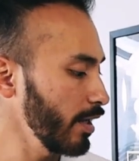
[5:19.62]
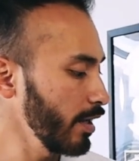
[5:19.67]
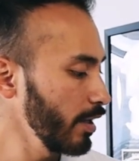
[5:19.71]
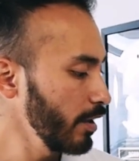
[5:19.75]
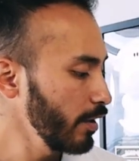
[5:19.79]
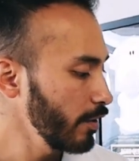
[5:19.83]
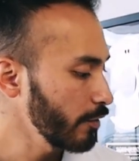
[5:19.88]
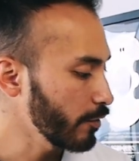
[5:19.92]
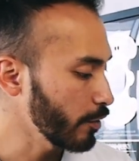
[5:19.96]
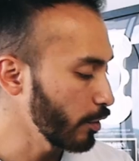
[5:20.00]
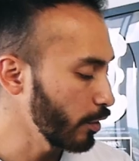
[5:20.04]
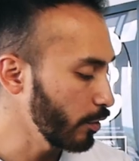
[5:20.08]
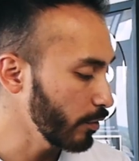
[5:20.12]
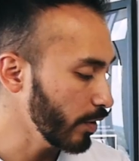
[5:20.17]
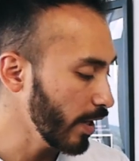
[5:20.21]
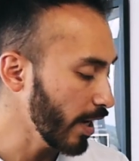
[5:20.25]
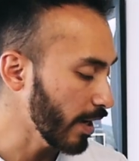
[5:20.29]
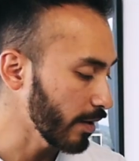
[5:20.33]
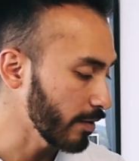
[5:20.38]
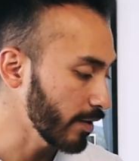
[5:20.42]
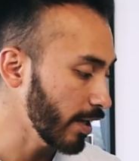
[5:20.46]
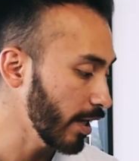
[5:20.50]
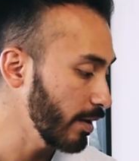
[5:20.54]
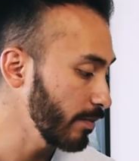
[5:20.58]
So yeah,
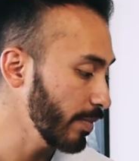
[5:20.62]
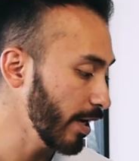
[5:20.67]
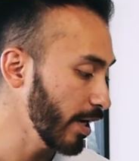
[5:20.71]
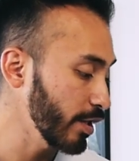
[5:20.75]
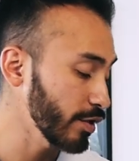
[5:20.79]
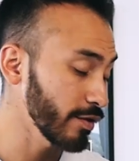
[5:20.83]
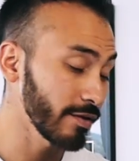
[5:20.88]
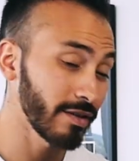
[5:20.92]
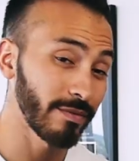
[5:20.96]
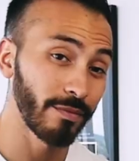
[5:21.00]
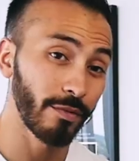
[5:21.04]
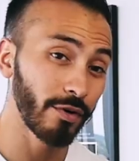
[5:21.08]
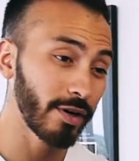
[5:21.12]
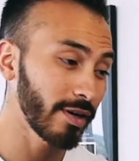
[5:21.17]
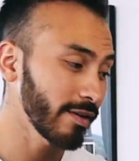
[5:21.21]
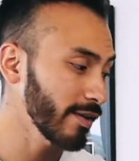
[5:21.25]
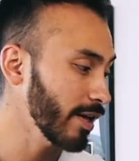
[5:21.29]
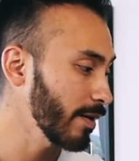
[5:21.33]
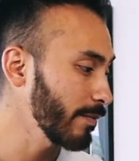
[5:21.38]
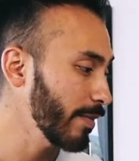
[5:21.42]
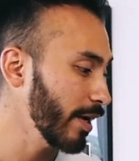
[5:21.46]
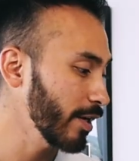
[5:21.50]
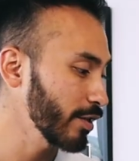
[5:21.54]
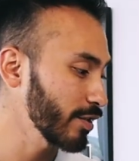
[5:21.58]
10 pages in the morning,
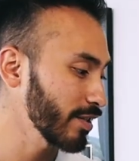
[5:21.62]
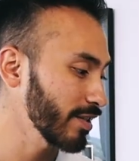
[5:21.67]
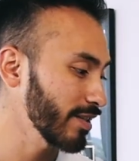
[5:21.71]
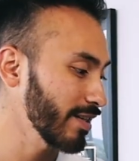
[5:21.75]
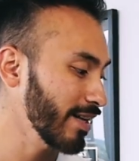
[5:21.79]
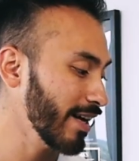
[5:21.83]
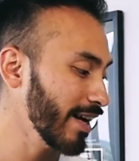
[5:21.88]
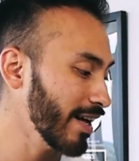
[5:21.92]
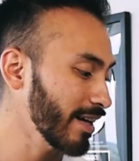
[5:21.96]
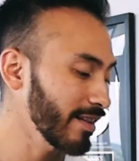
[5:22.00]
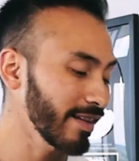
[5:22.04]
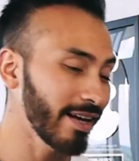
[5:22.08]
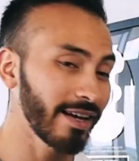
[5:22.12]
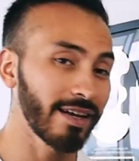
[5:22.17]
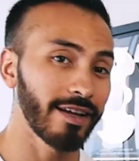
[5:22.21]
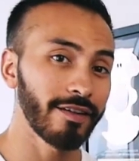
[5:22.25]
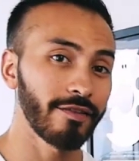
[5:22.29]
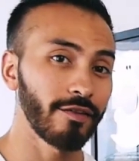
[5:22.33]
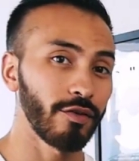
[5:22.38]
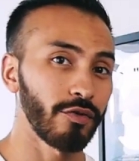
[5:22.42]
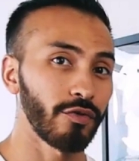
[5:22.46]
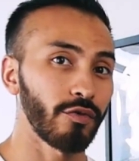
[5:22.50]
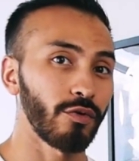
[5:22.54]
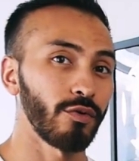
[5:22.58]
10 pages at night, that
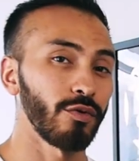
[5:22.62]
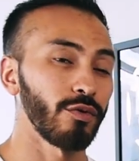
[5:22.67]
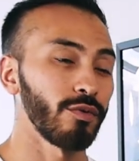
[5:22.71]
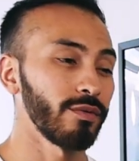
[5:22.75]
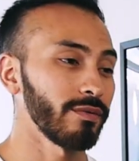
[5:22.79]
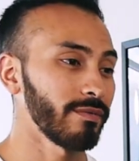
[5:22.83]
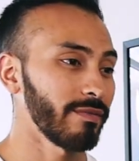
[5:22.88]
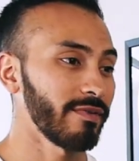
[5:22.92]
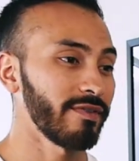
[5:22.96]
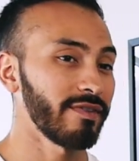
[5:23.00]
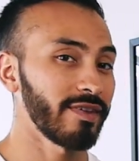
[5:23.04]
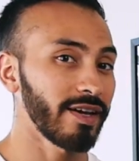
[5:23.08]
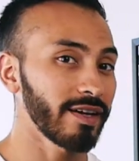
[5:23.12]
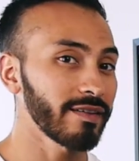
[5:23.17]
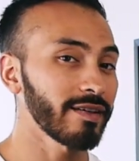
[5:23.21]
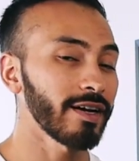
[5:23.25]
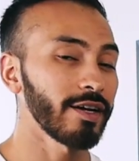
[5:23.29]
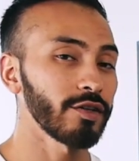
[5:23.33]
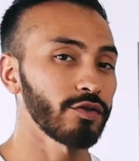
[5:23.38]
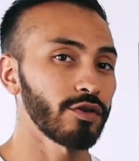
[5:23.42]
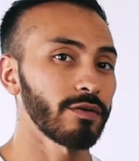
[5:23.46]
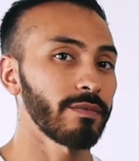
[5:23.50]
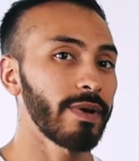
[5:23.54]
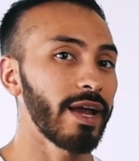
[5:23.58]
gets you through
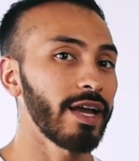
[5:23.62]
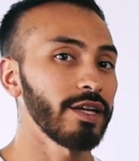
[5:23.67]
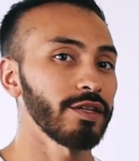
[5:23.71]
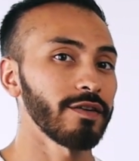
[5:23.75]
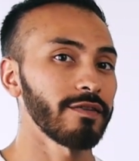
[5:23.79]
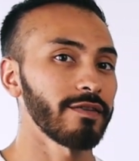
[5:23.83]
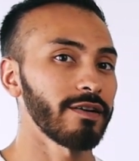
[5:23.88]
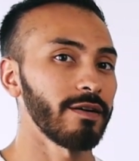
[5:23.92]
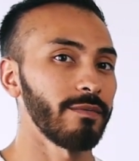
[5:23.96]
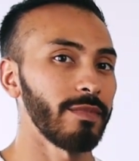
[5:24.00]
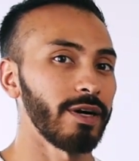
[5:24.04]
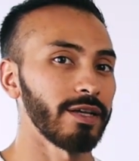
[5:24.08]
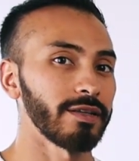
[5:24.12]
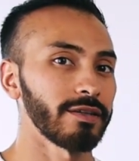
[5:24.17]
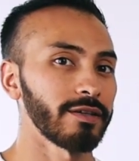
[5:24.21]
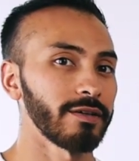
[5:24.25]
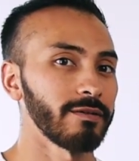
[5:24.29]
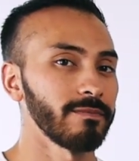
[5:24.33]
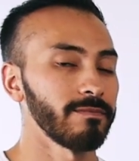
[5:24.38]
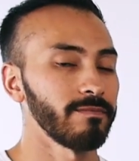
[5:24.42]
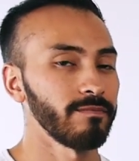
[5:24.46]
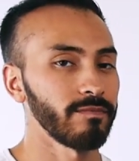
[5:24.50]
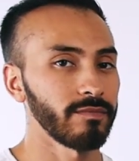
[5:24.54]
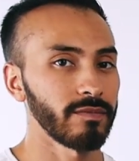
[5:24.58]
600 pages in a month.
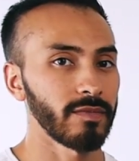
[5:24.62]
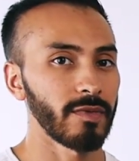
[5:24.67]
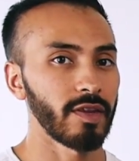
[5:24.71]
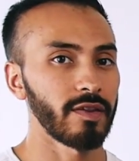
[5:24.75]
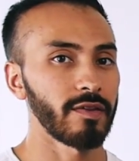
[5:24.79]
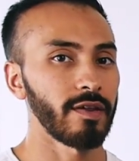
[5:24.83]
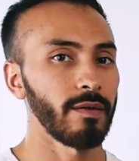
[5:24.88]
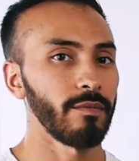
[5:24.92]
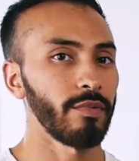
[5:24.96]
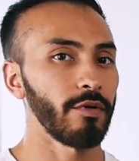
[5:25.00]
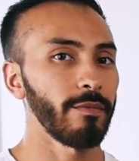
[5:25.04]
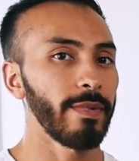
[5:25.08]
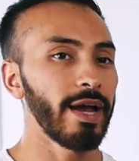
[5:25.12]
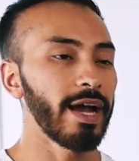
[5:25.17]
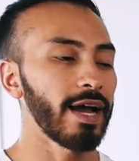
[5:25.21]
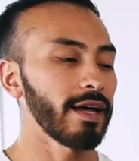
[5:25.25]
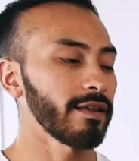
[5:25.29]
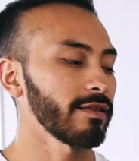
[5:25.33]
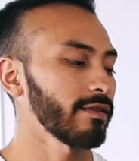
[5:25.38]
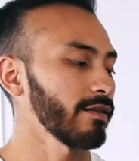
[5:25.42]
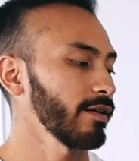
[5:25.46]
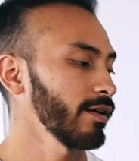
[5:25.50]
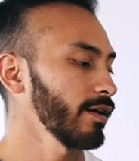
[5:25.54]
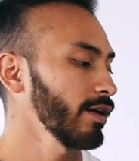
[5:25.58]
Simple math.
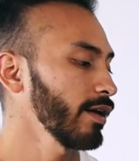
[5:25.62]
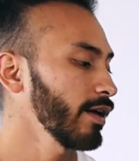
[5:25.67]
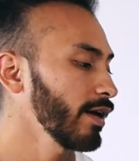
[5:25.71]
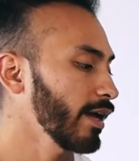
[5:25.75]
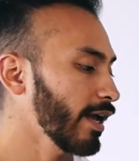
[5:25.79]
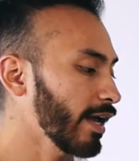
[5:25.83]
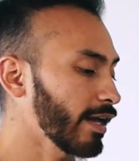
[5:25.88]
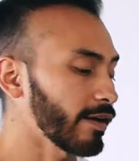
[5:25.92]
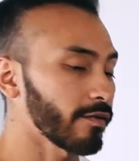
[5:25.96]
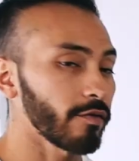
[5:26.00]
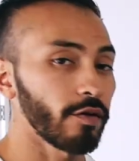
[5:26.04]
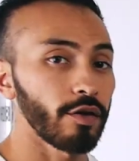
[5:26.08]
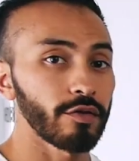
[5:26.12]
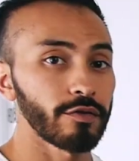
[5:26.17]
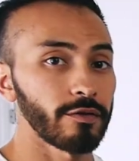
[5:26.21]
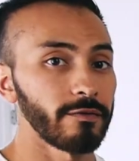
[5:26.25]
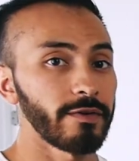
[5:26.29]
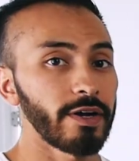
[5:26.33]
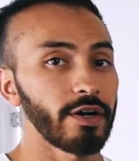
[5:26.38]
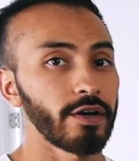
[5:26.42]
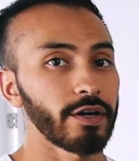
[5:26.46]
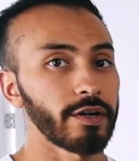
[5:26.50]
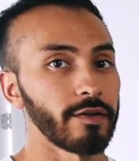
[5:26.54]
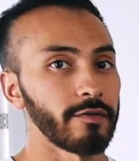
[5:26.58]
And it's also
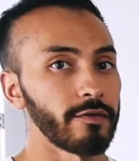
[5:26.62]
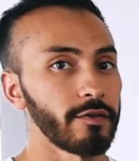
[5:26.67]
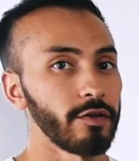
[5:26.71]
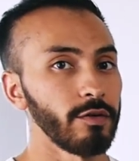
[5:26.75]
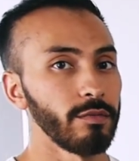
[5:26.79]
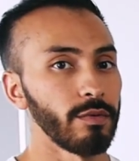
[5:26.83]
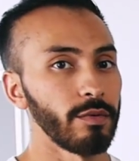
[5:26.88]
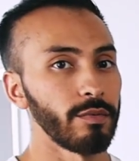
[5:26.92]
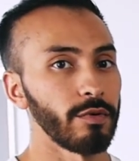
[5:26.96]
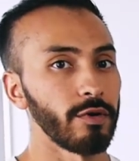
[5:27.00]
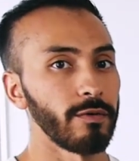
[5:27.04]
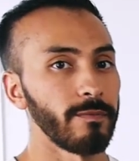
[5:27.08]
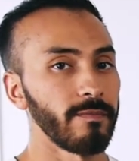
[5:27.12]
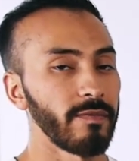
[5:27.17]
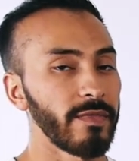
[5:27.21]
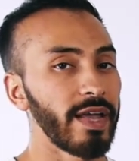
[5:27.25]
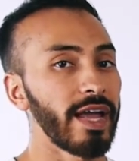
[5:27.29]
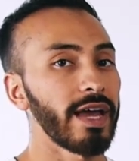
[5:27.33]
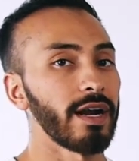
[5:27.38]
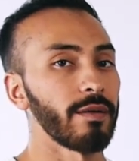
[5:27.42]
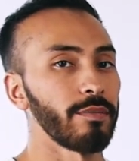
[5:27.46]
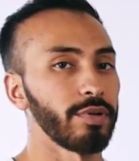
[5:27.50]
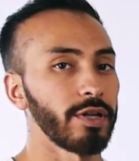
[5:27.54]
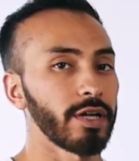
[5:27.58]
very consumable
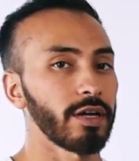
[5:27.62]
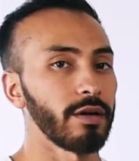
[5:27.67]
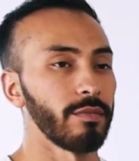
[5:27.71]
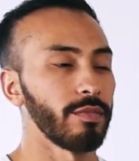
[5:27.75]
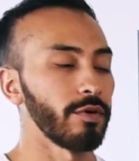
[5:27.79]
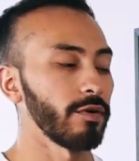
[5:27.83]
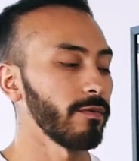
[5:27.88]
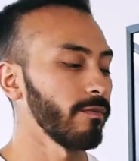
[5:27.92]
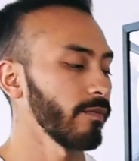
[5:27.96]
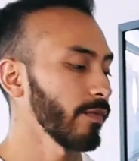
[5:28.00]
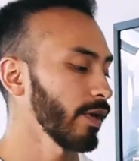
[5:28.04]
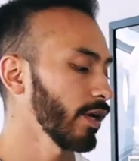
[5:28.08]
and applicable.